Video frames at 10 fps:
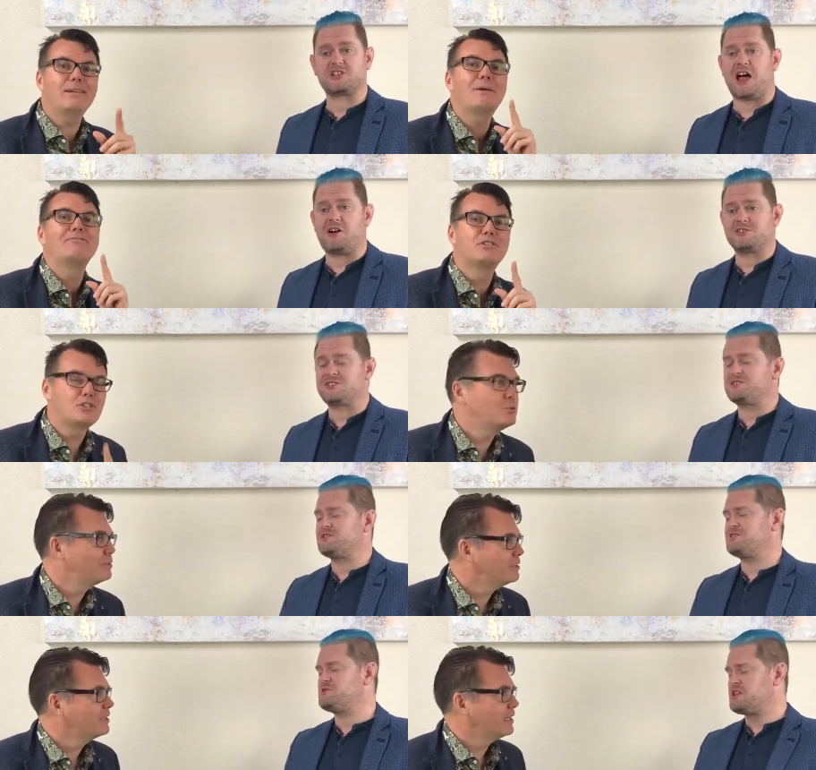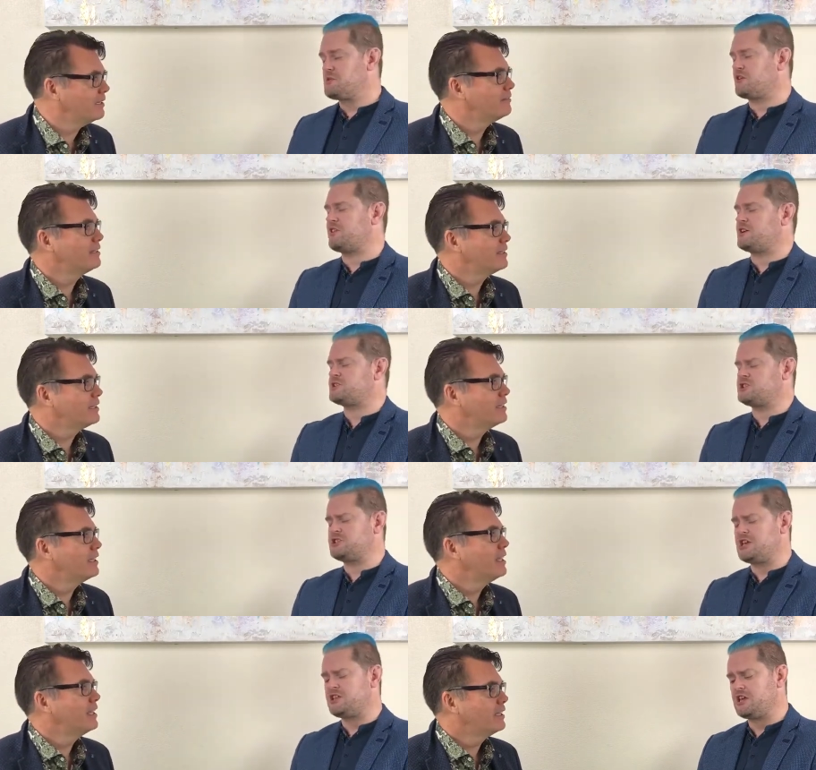Speaker 1: think clowns. Stupid. They think we're clowns
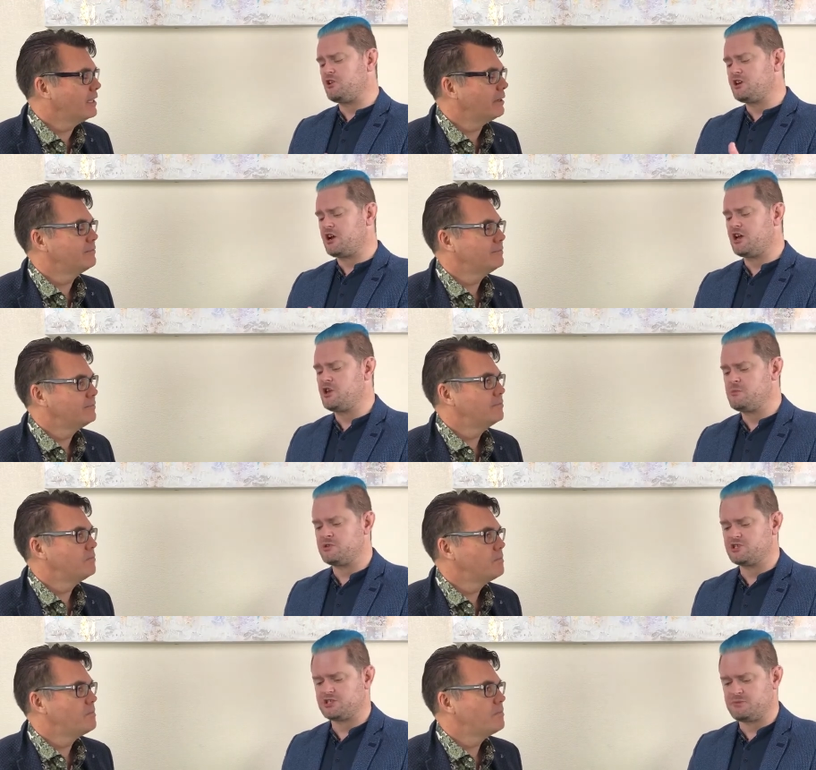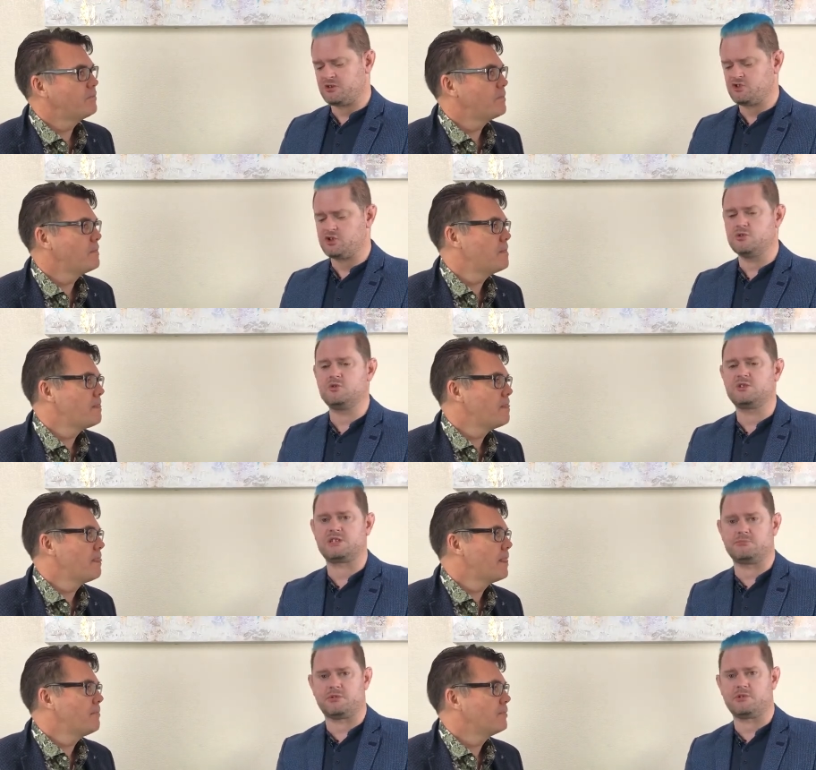because they, they look yeah. at our humor as just being too
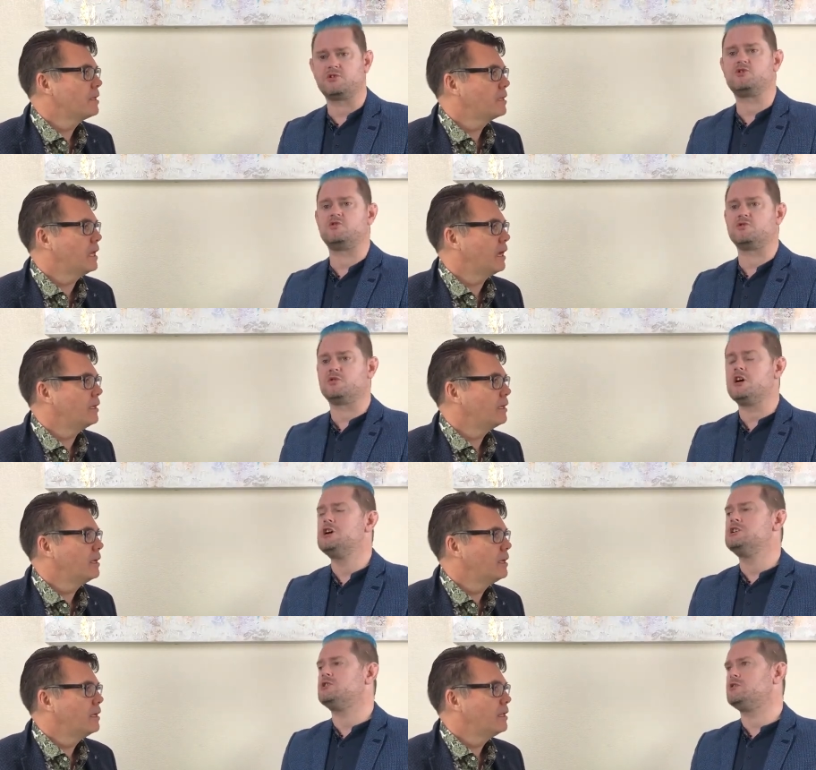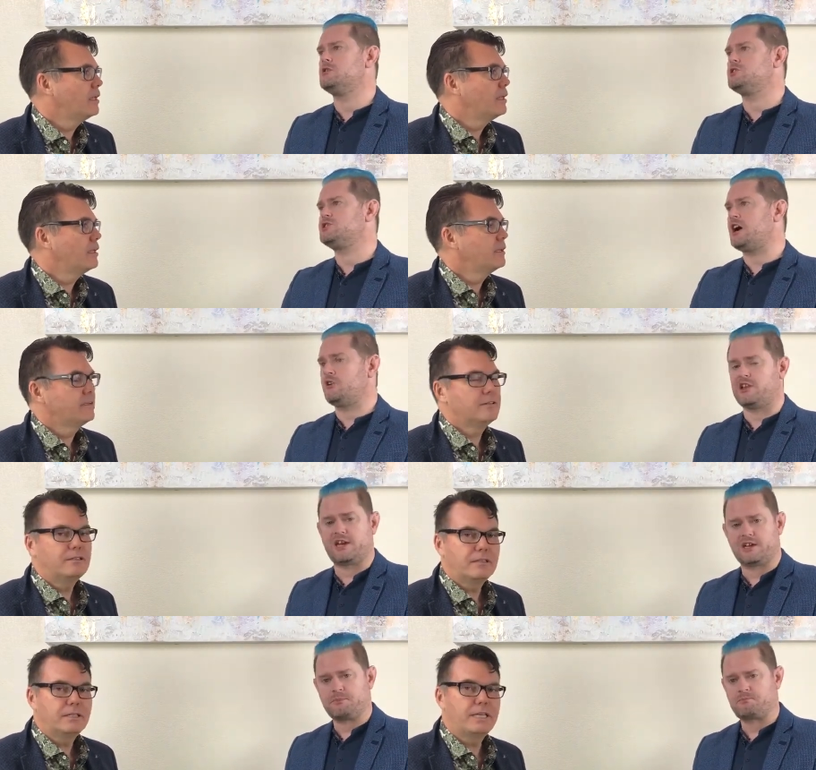simple, too yeah. too uh,
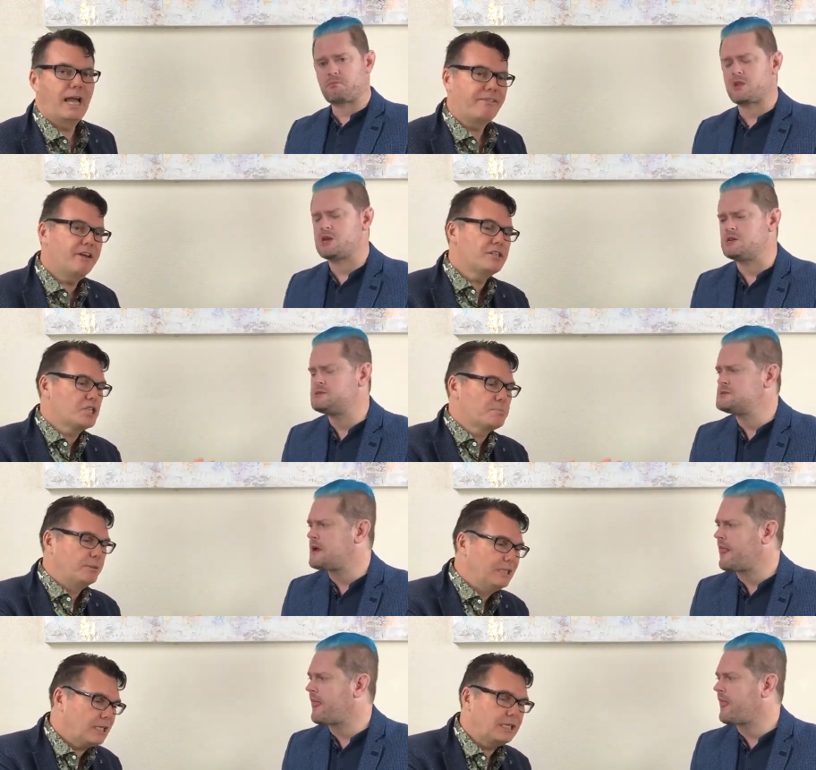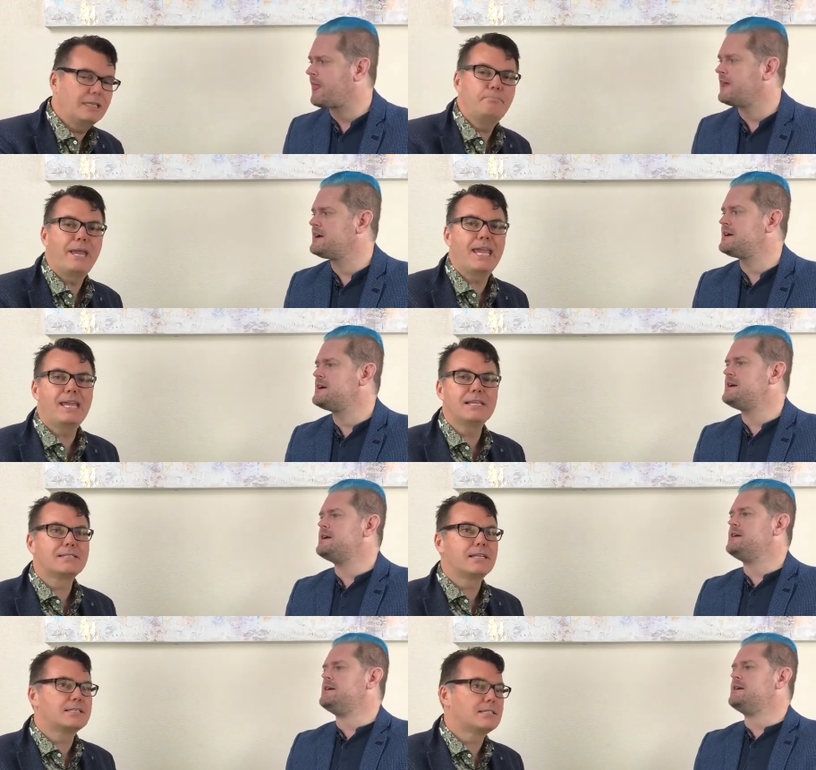childlike.
Speaker 2: Yeah, theirs is politically
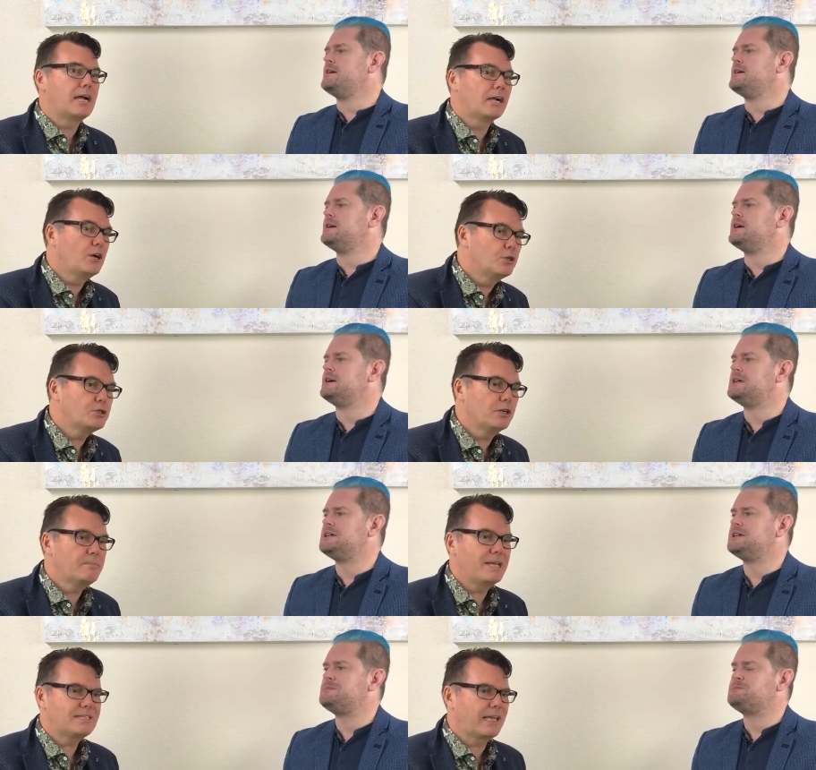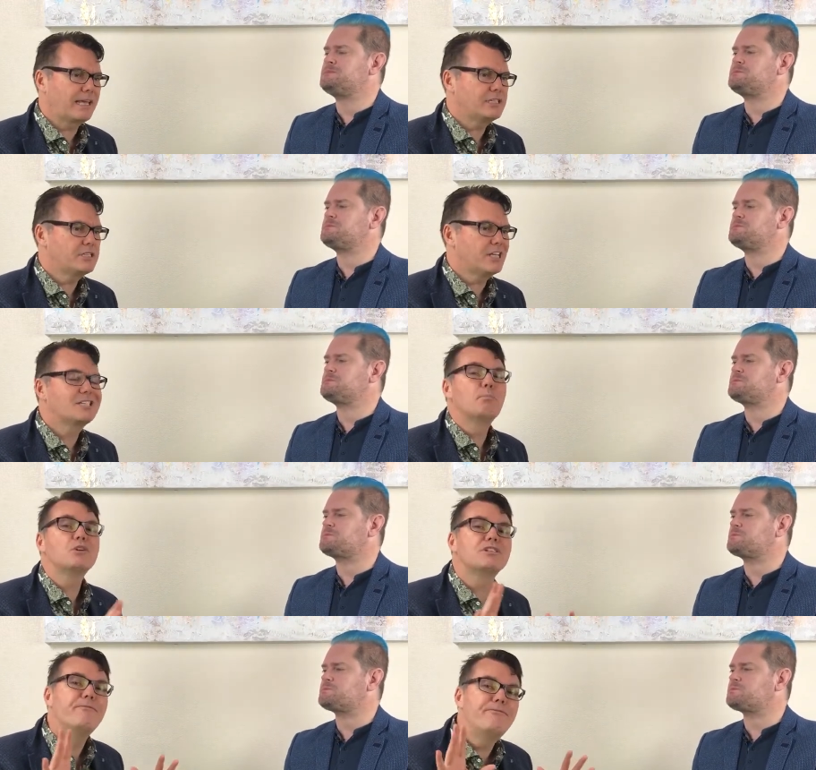based. It's uh, culturally based. Like it's it's
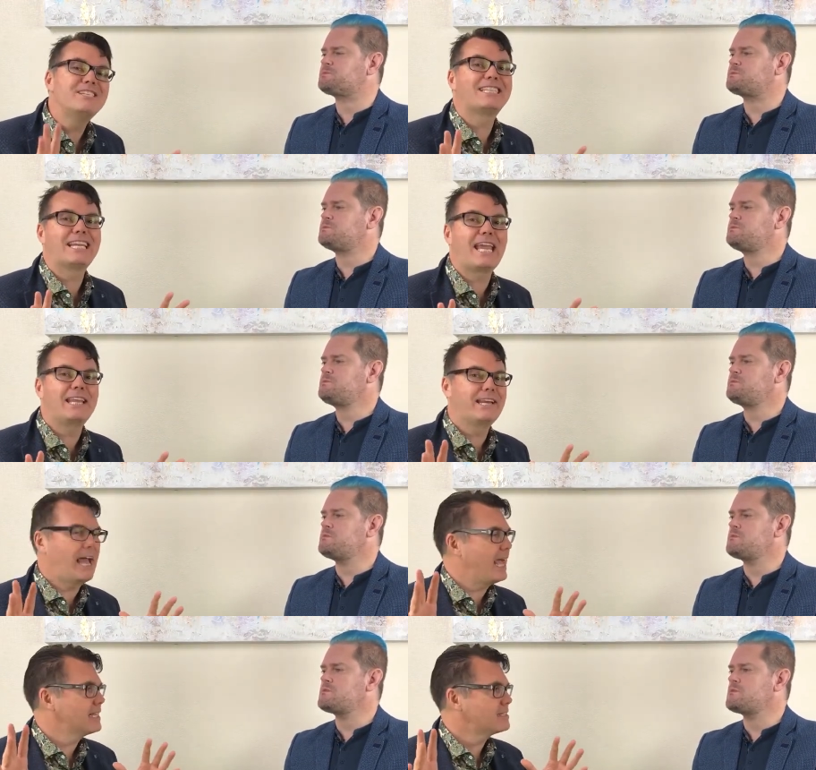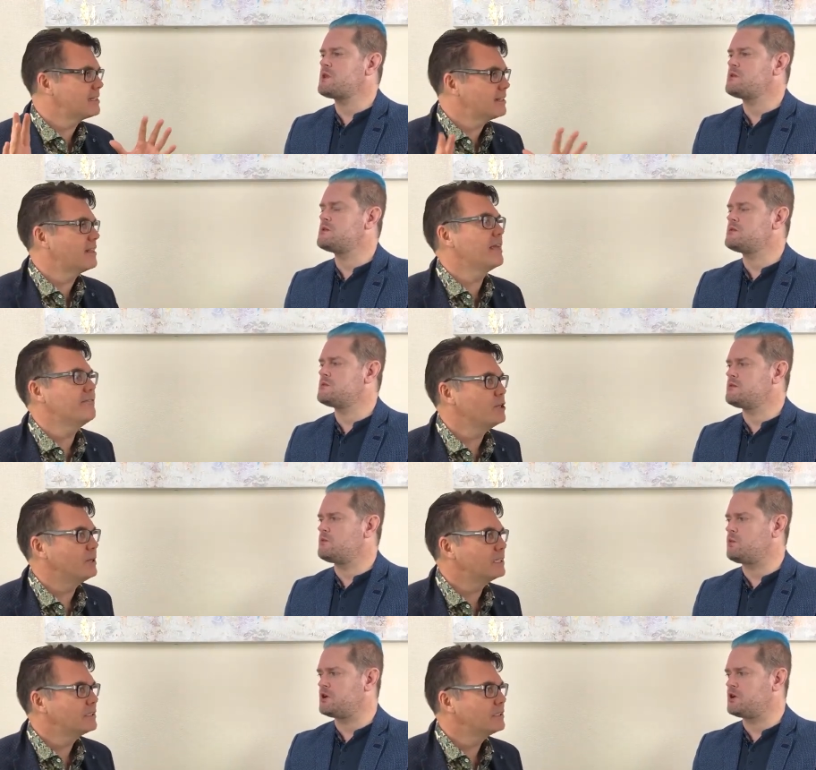more sophisticated as they view it.